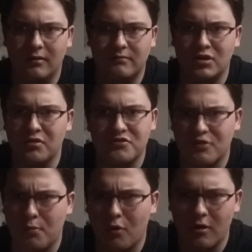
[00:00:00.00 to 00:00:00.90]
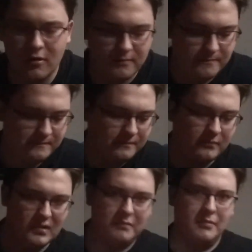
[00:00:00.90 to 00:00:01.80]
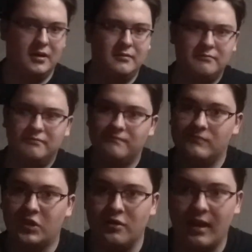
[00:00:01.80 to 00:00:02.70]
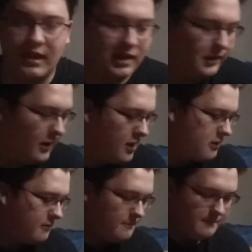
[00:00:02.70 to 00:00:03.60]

news reporter. But good night and good luck.